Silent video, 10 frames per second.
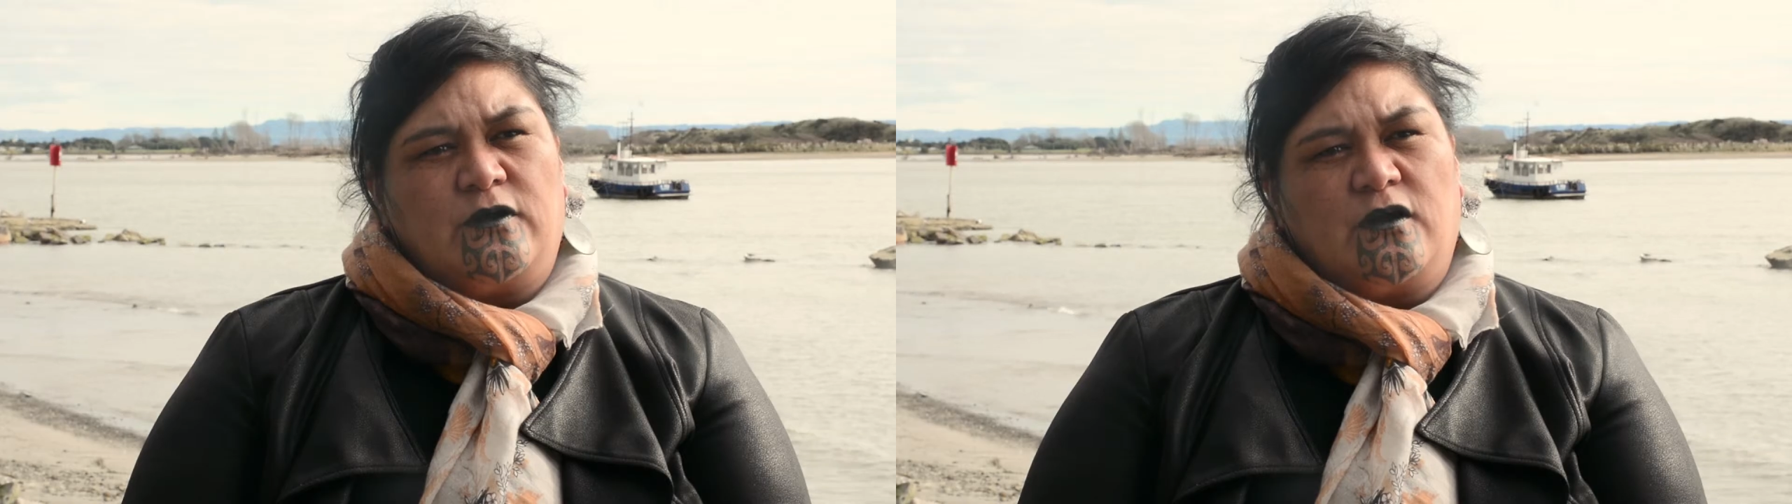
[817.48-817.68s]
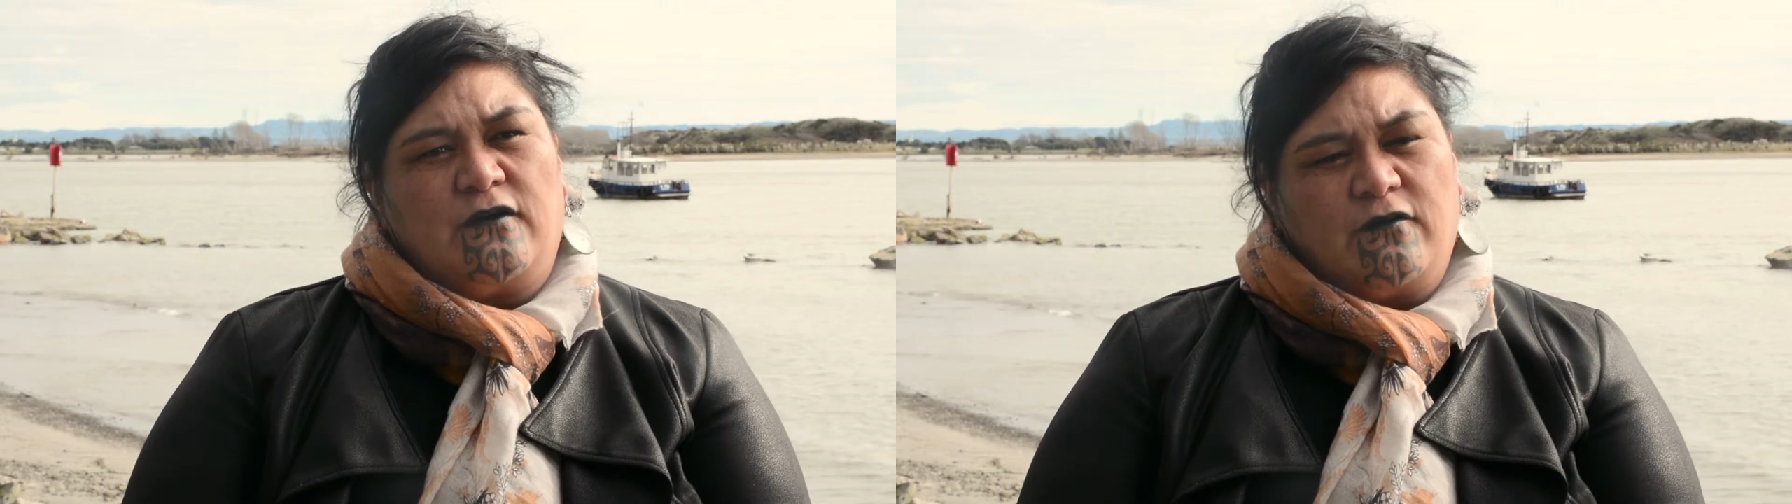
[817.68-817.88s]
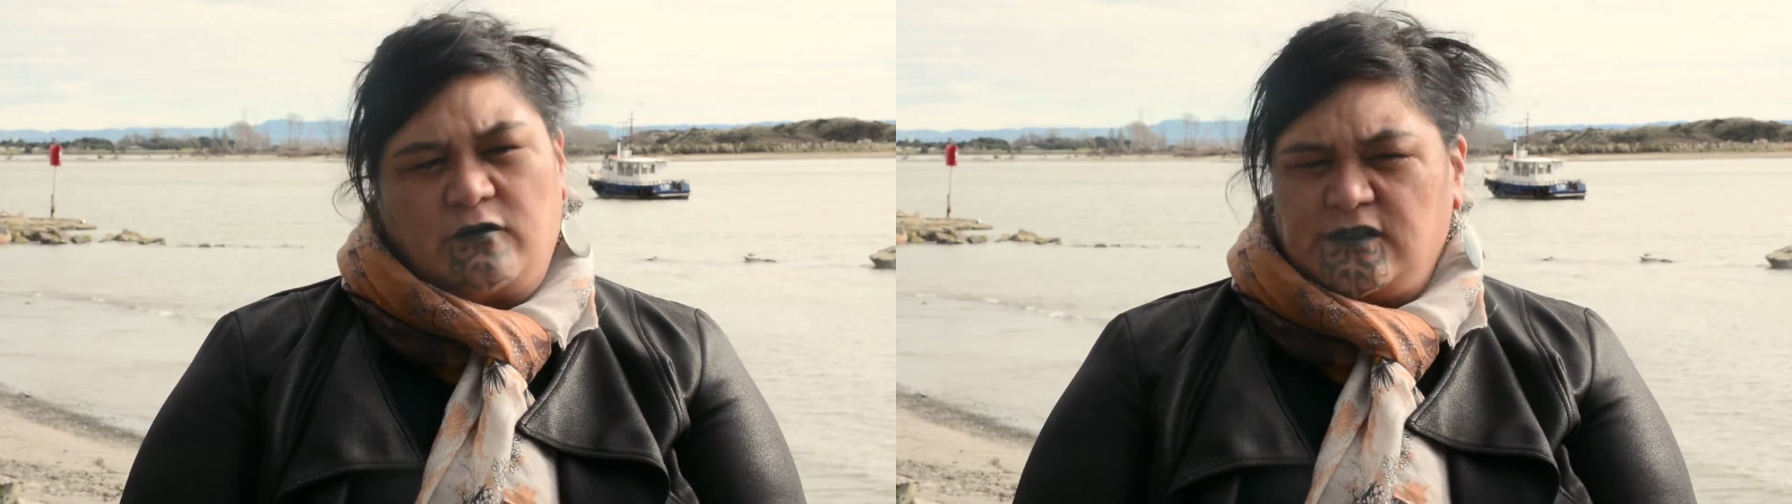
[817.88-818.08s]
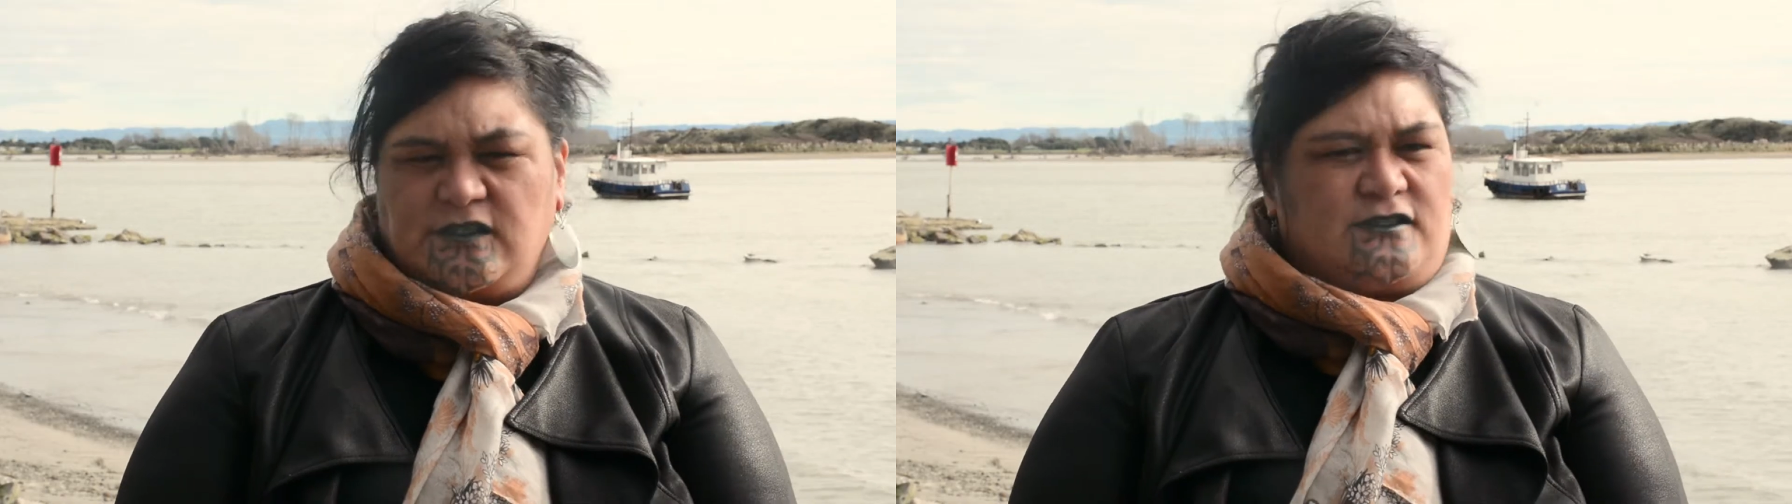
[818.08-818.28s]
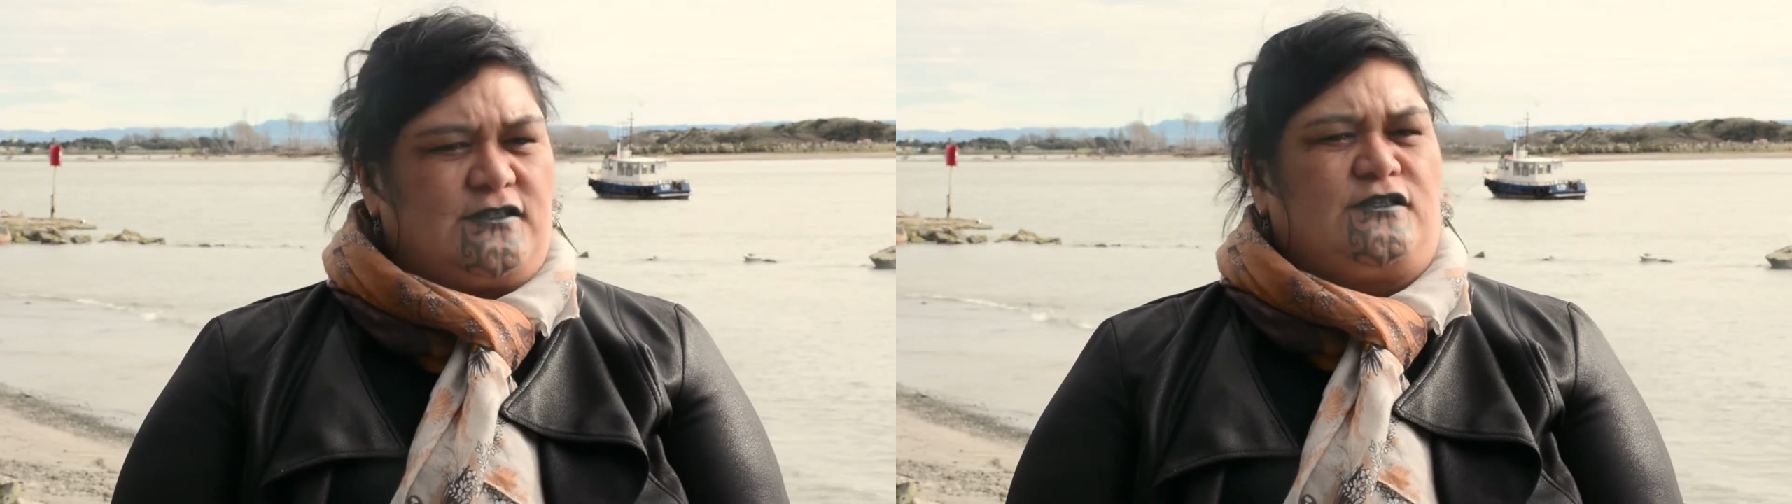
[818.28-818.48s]
you know, if I was
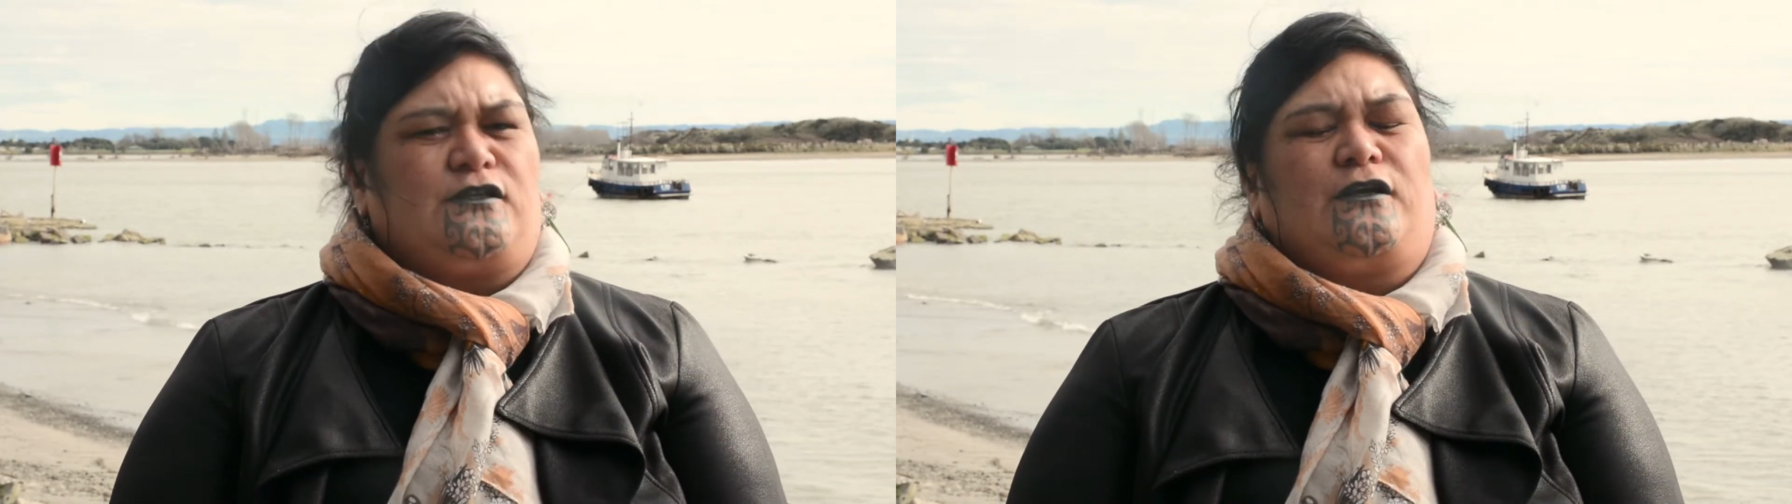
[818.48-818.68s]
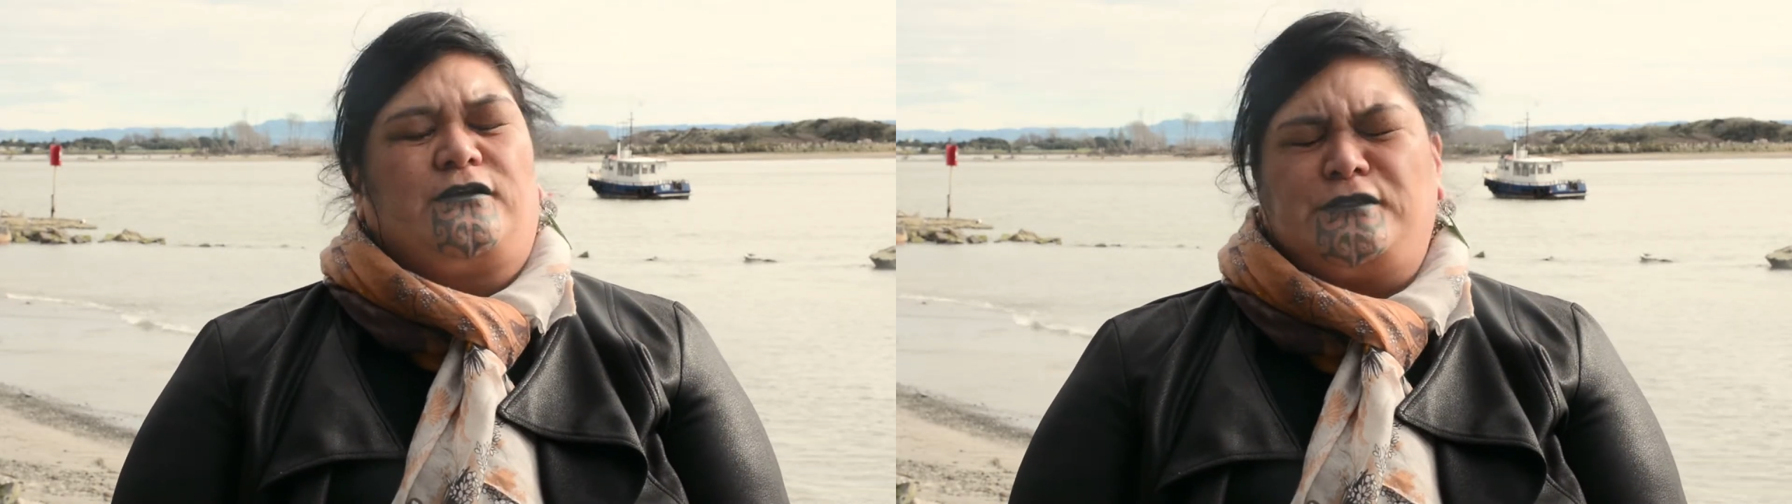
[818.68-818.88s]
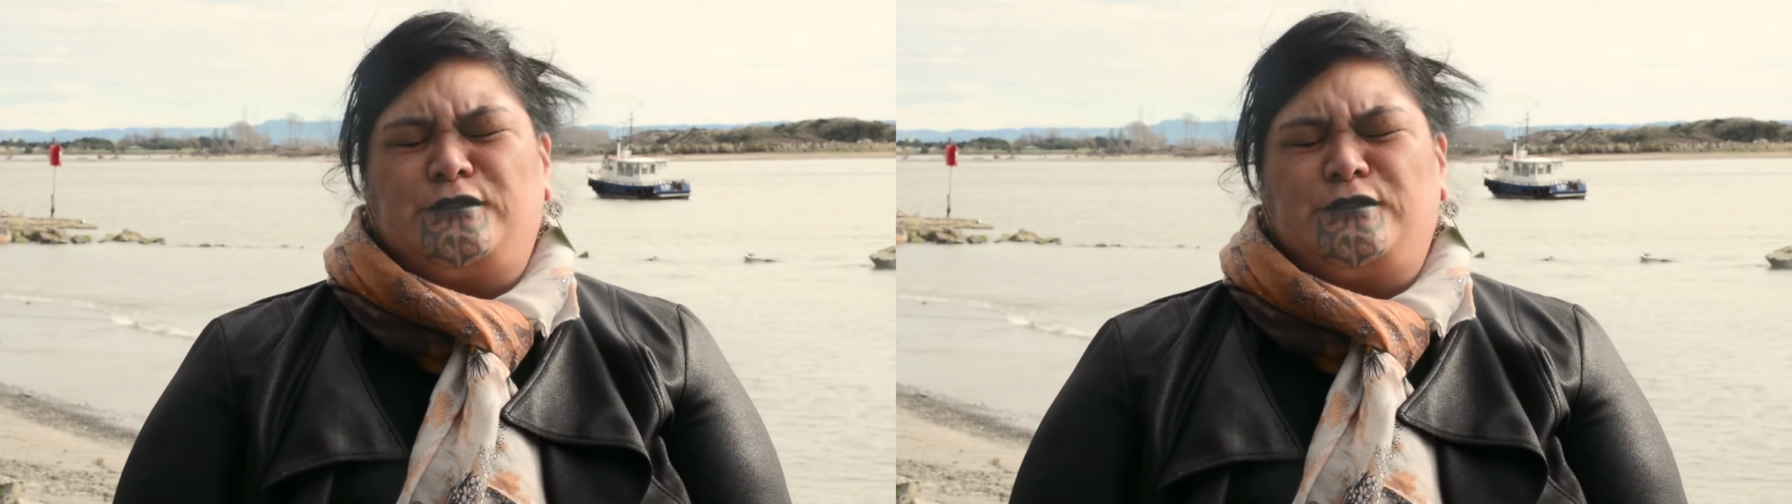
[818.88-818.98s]
just, you know,